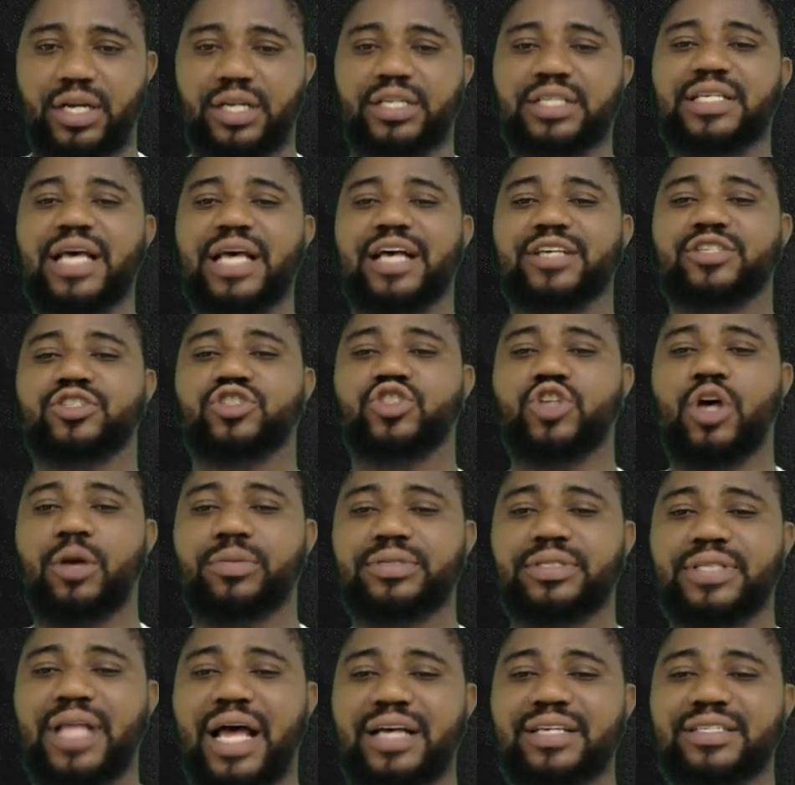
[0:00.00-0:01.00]
These are
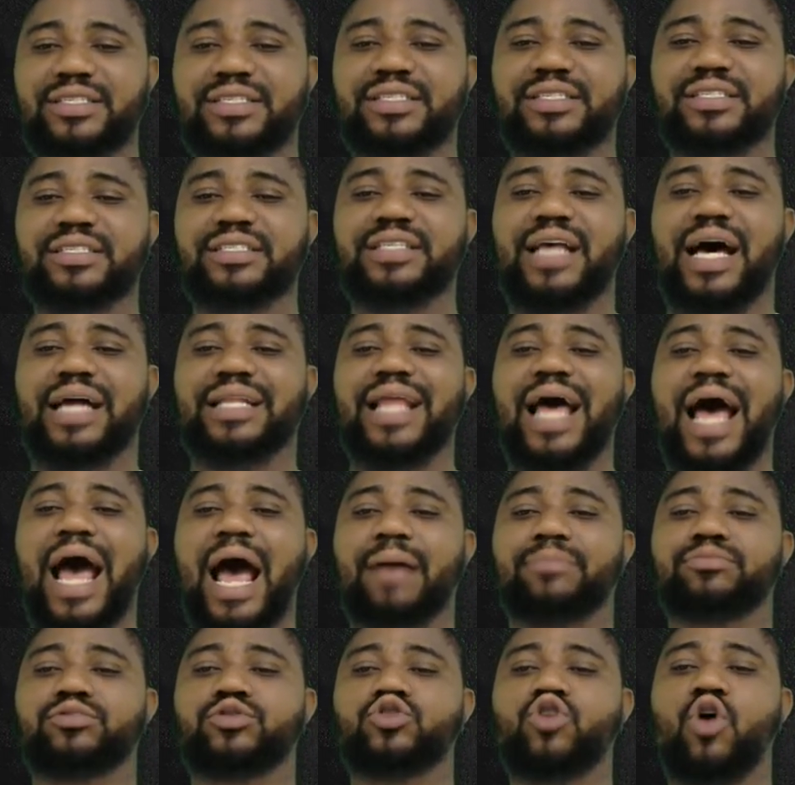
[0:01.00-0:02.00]
substances that
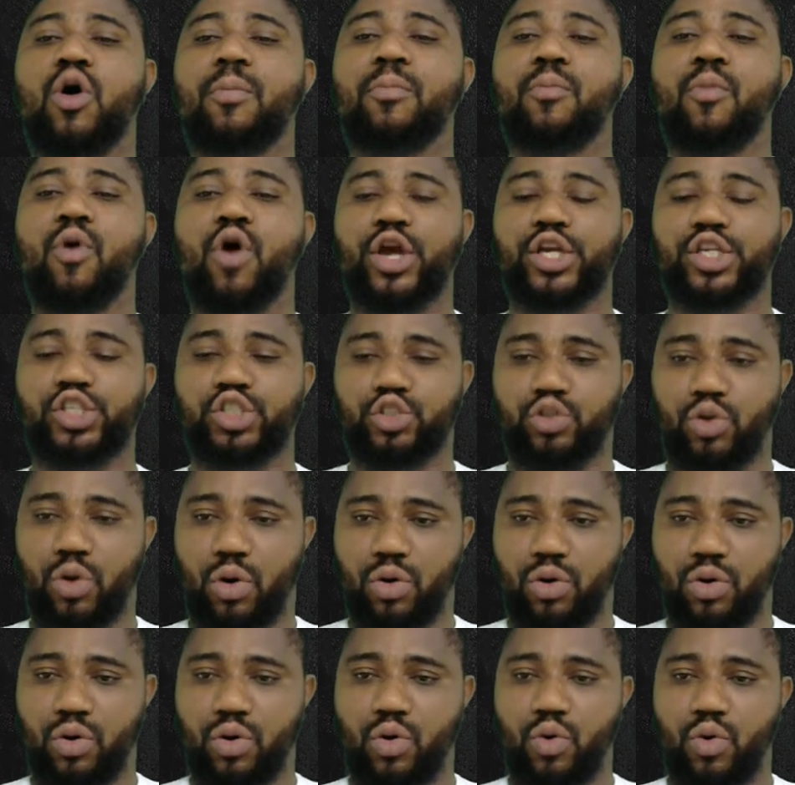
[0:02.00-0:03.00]
absorb
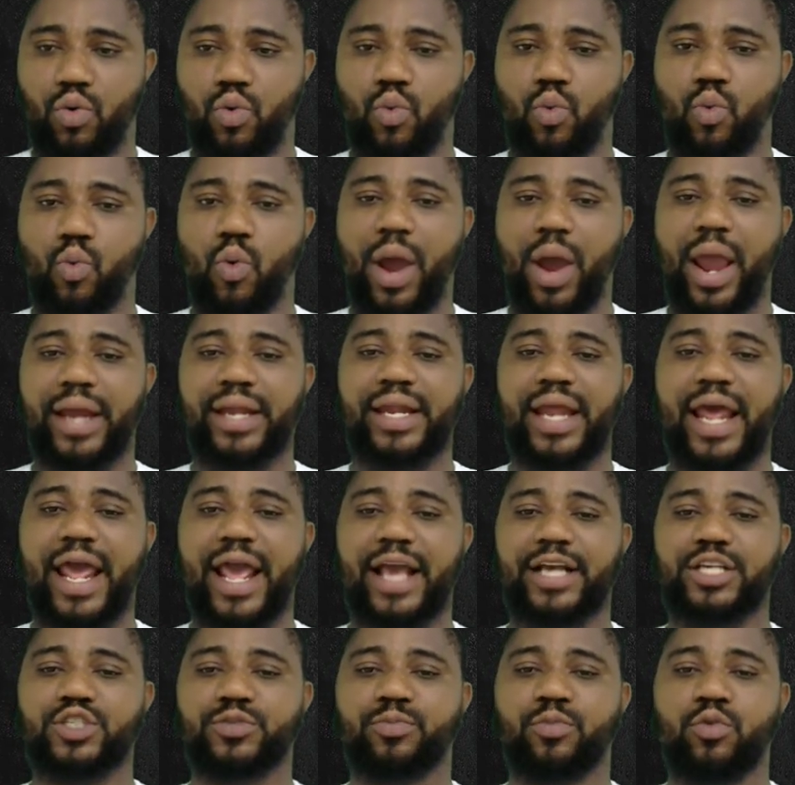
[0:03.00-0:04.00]
moisture when
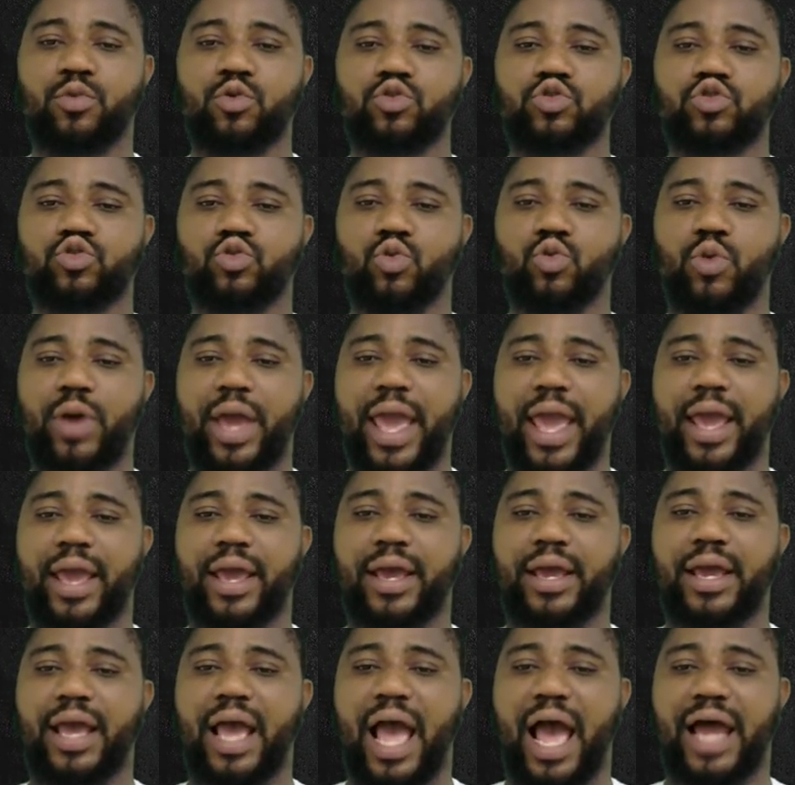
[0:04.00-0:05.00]
exposed to air
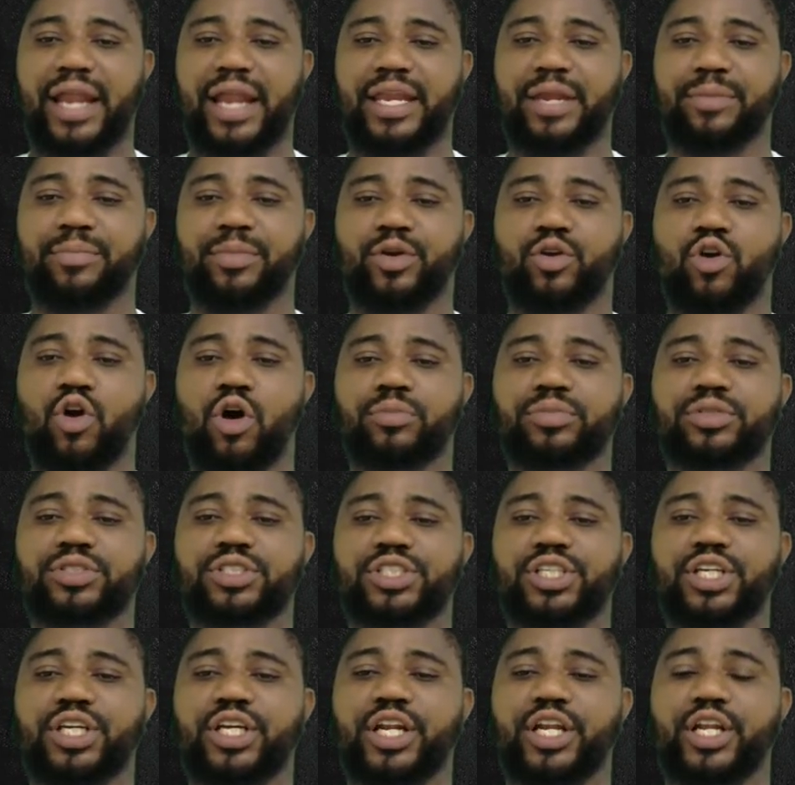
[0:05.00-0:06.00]
and they become
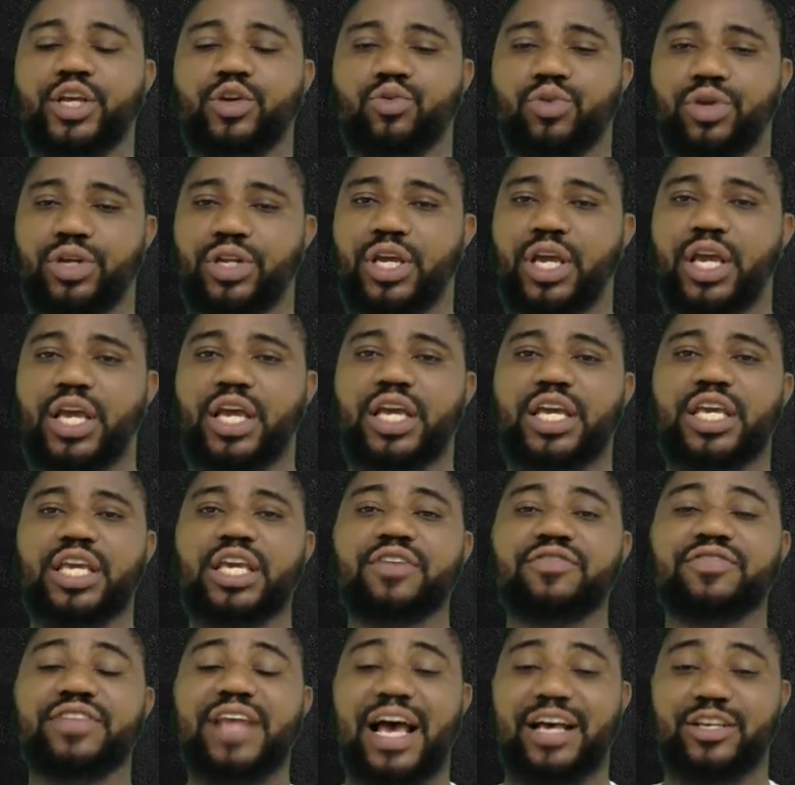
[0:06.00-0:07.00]
thick liquid.
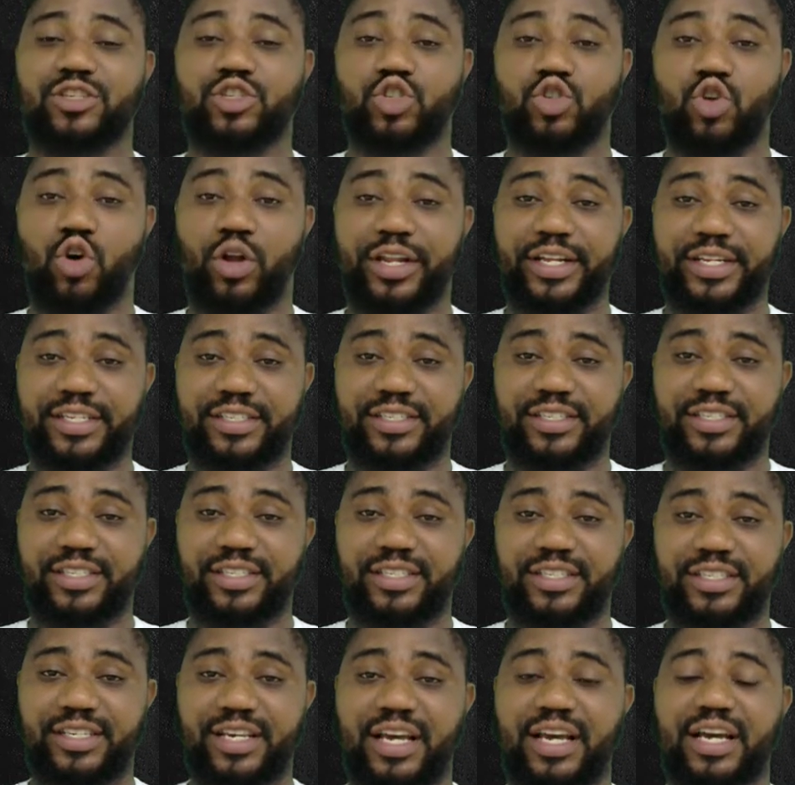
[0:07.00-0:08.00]
If they are
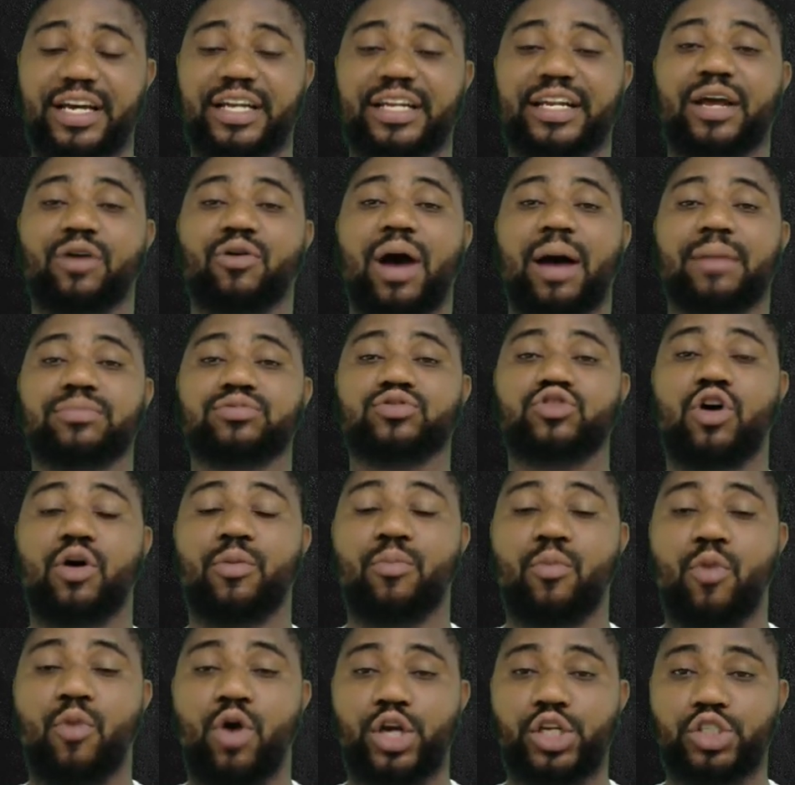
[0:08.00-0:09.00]
solids, they will
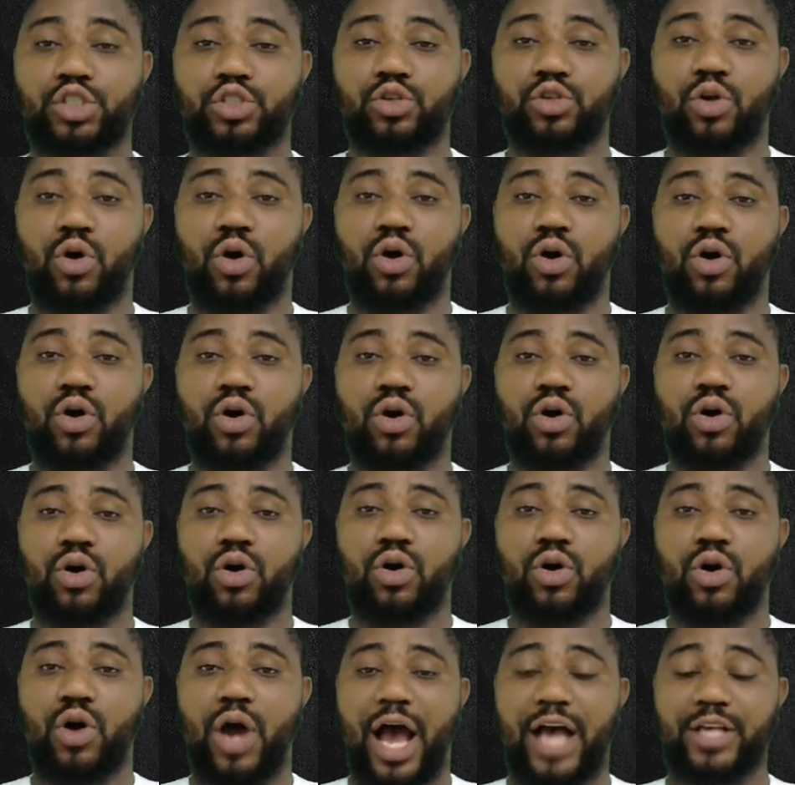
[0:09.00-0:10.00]
absorb moisture.
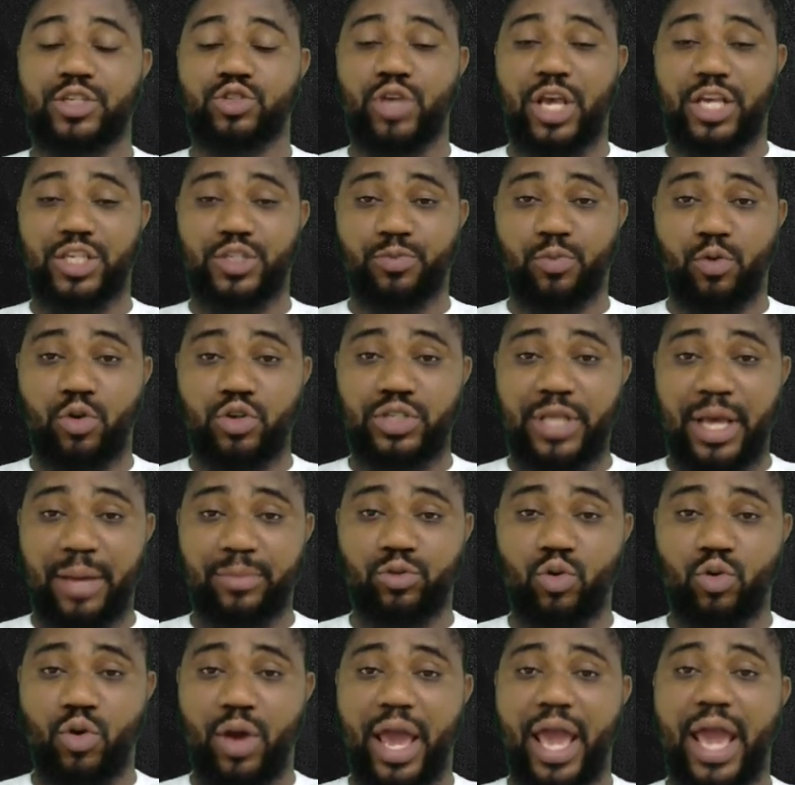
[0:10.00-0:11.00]
As you expose
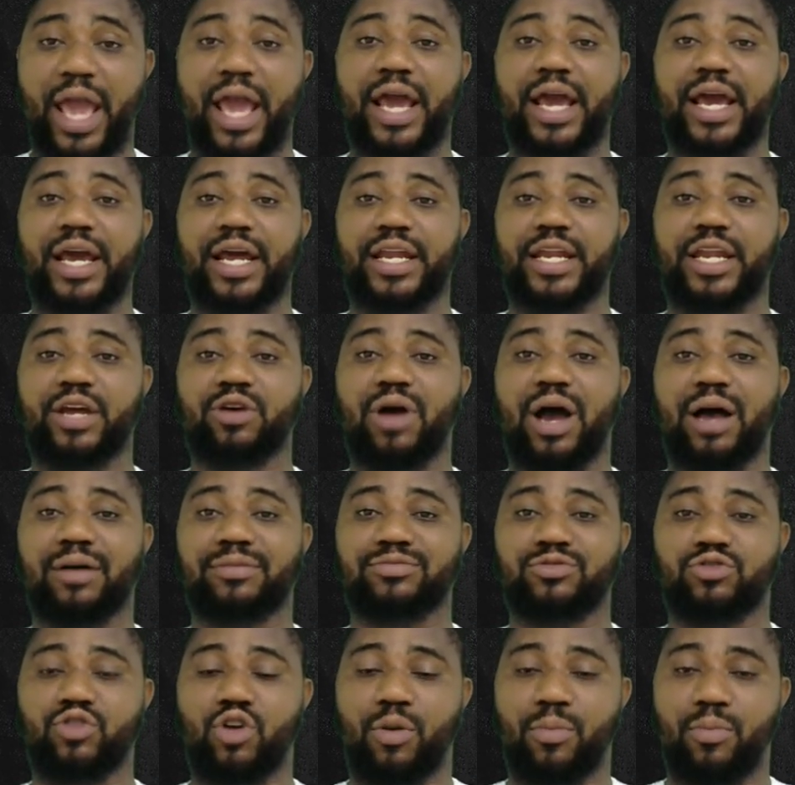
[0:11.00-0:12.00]
them to air, they will
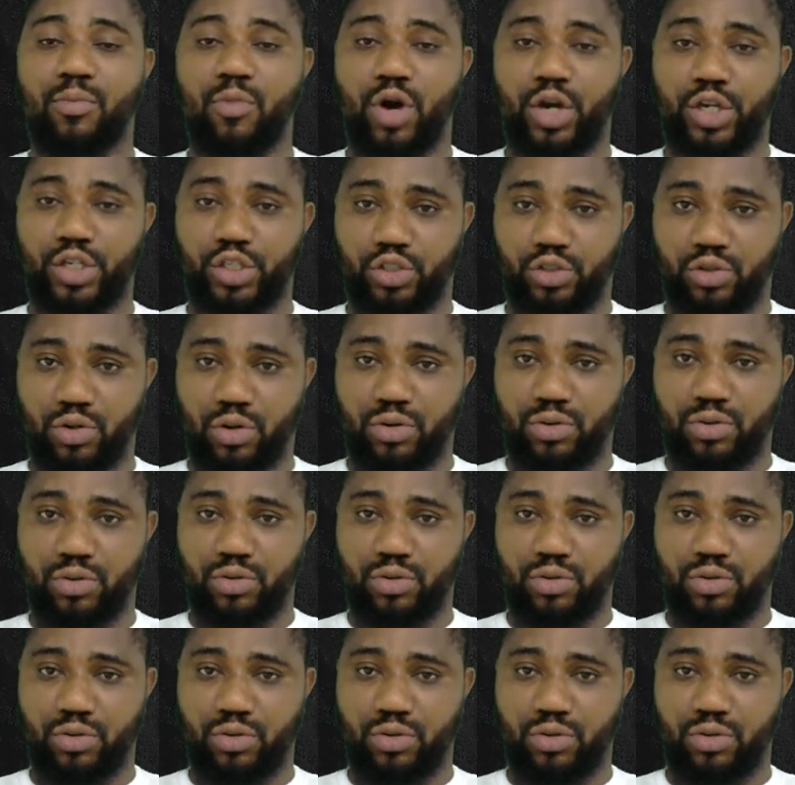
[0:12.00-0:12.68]
absorb moisture.